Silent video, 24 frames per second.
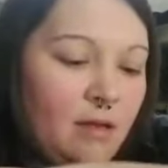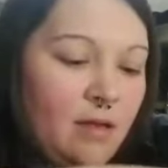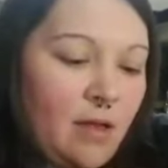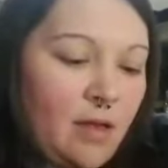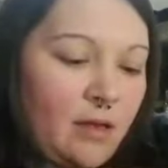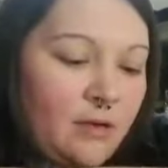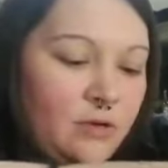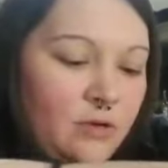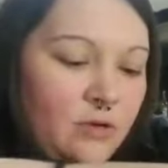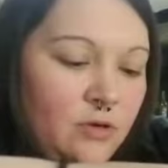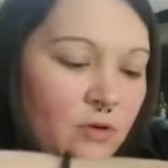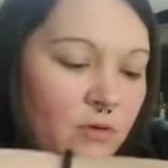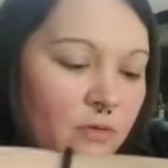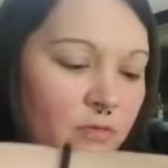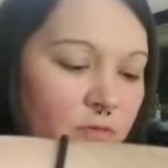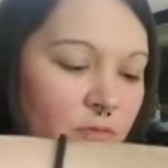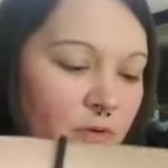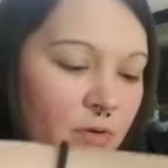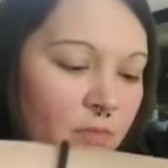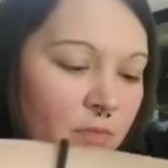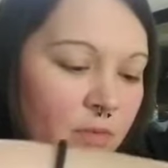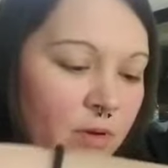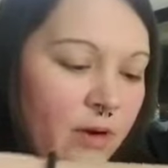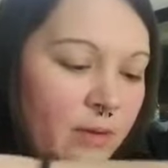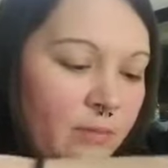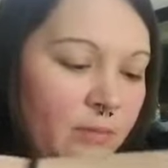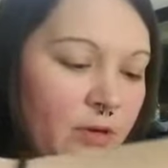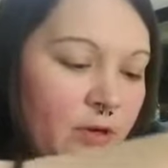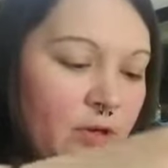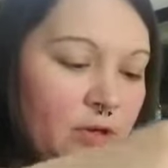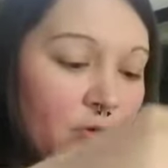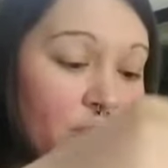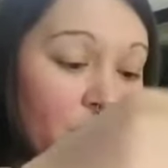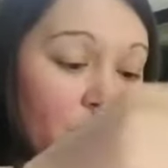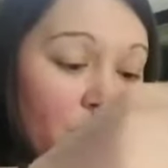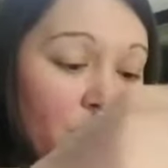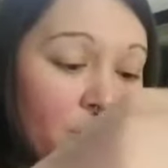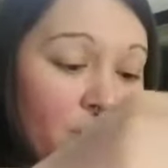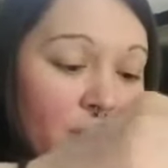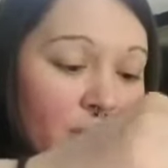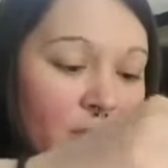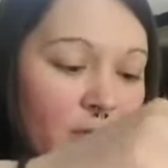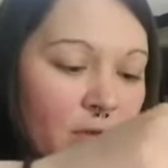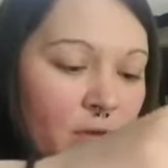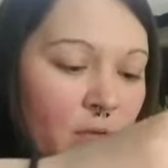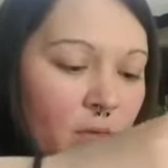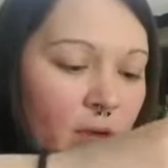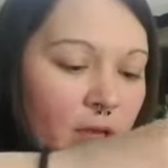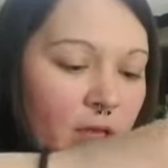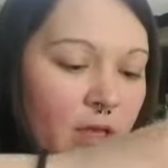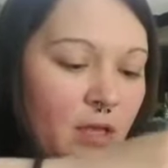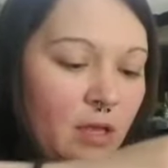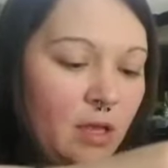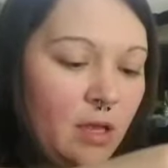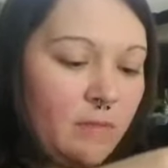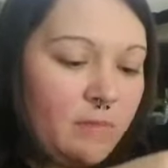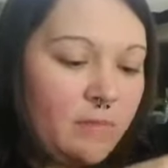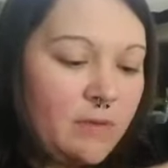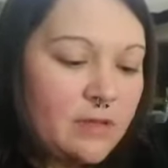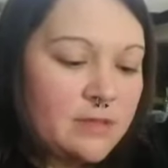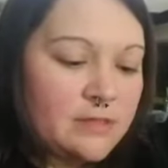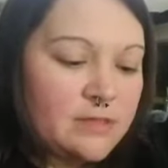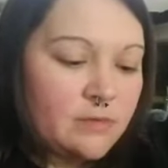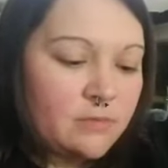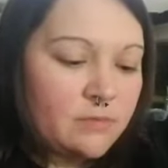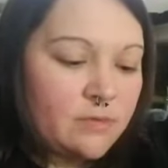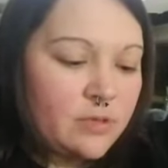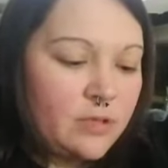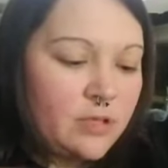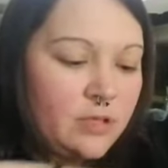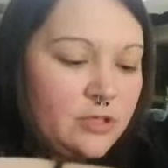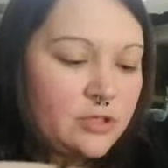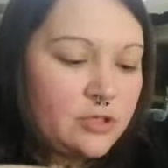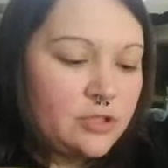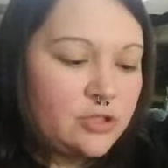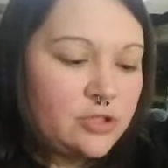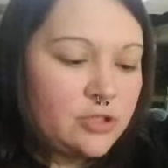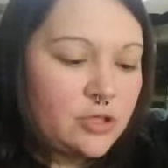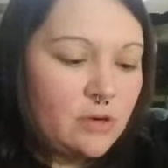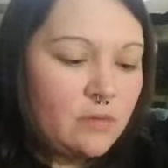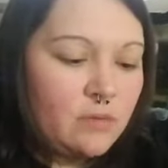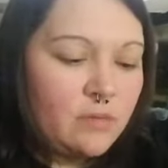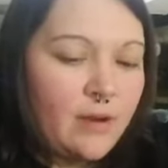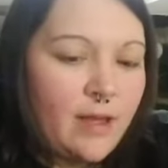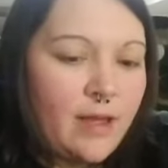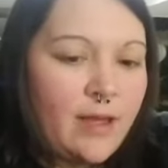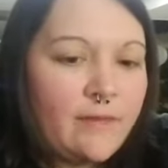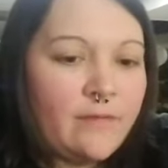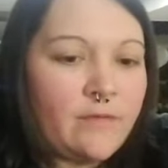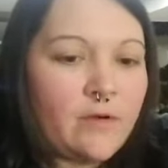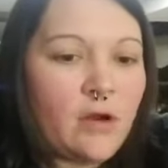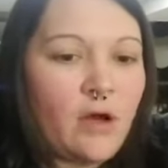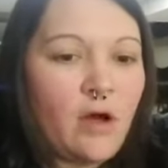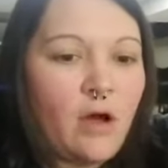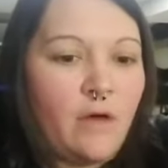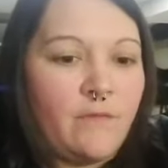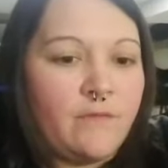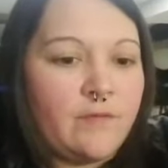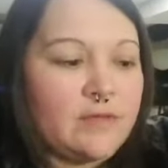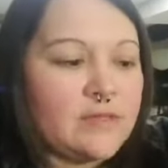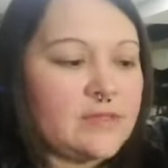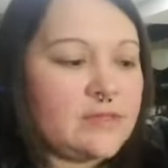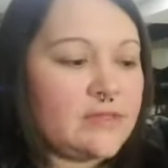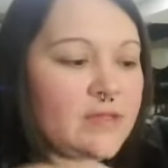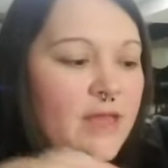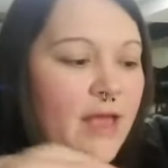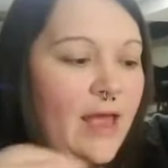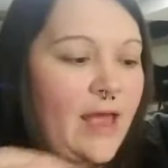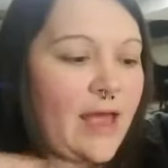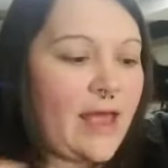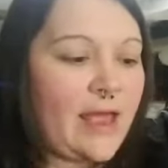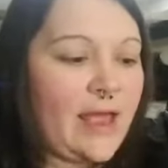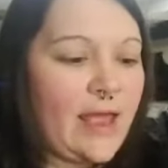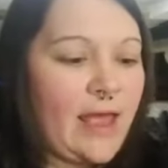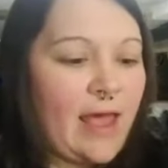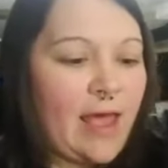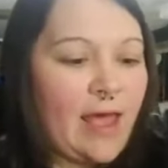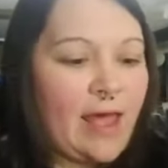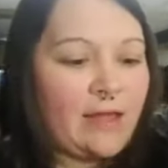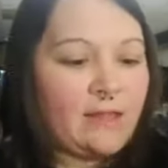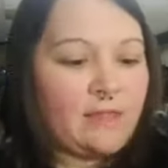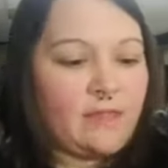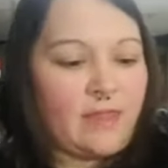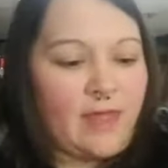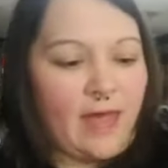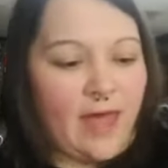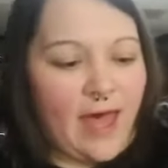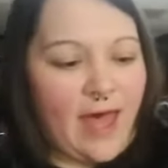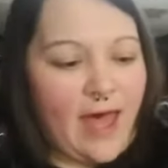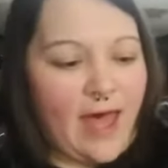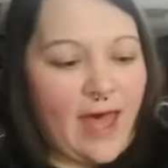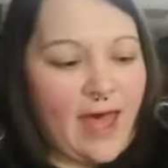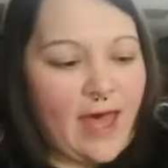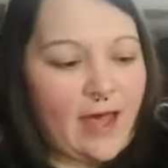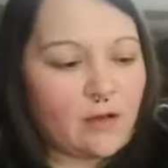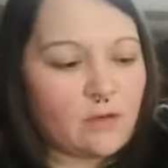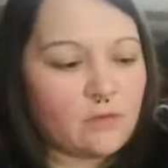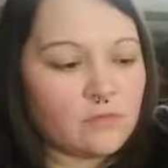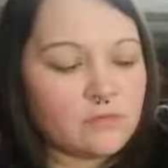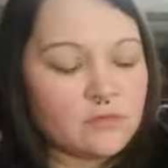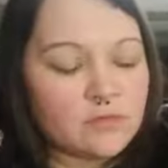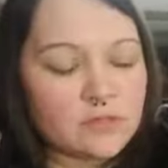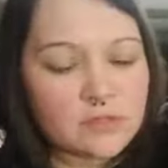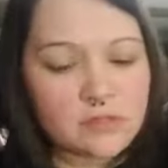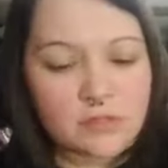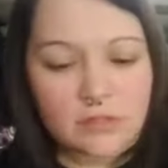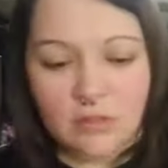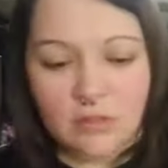I don't know what I'm going to do with it quite yet, because I really don't have an office at the house,